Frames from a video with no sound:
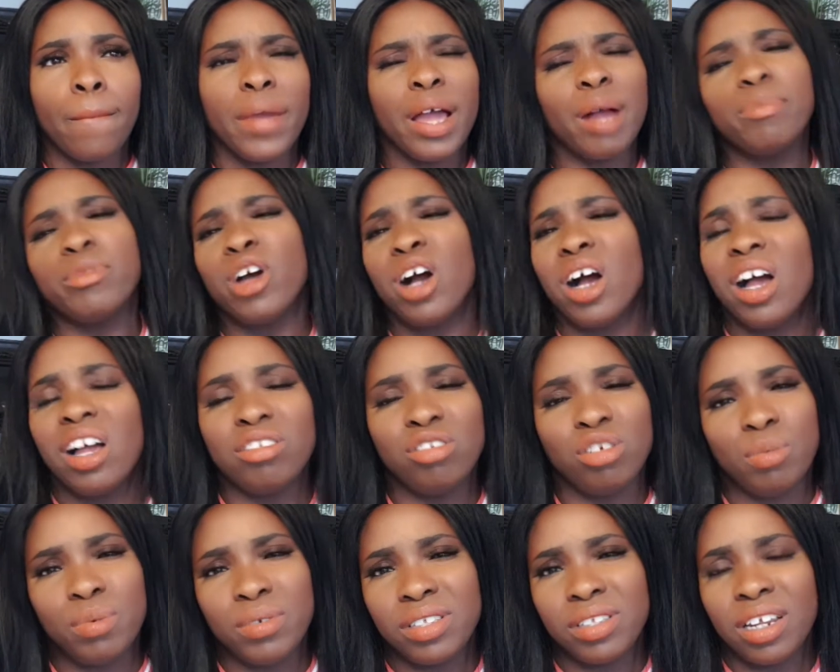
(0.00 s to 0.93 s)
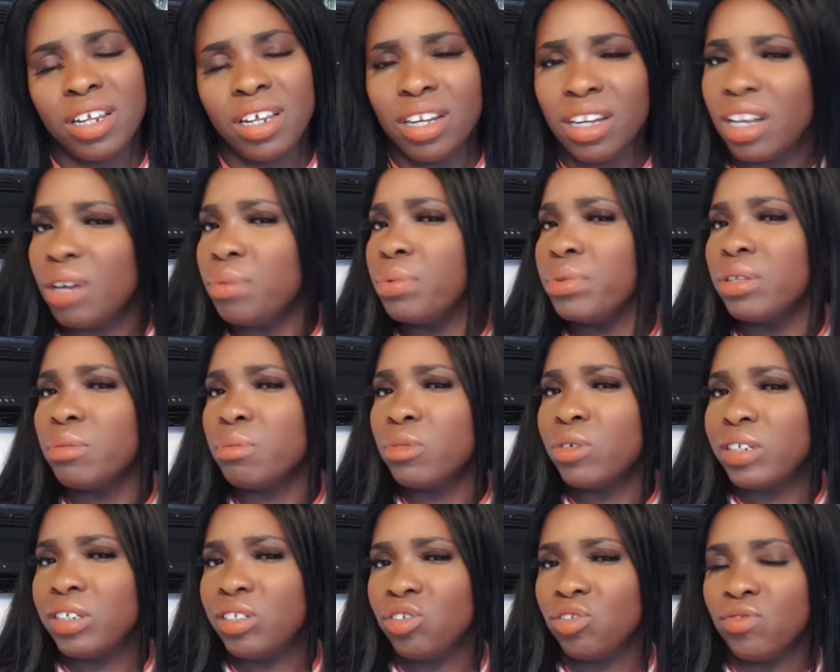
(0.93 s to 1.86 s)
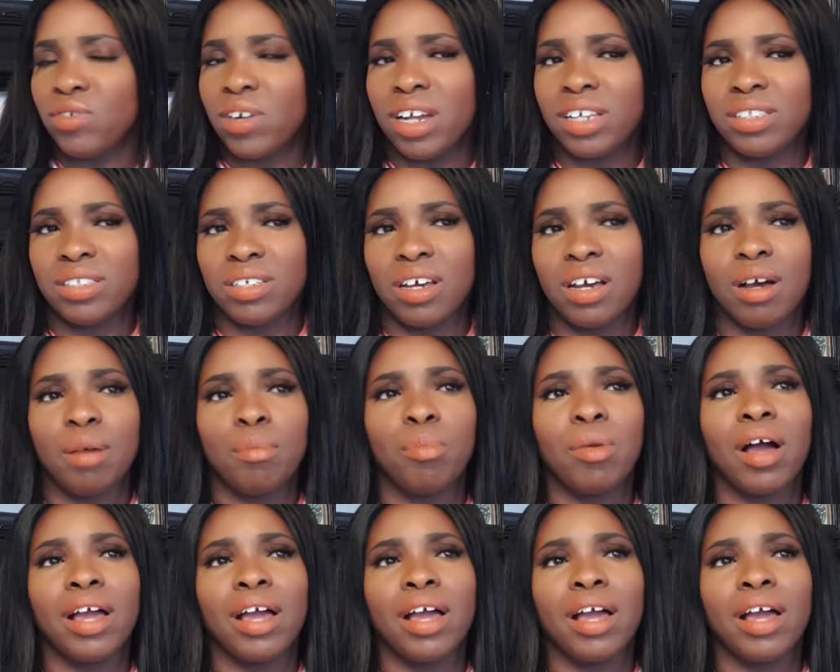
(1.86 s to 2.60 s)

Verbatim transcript: I'm not one hundred percent in love with the moisturizer,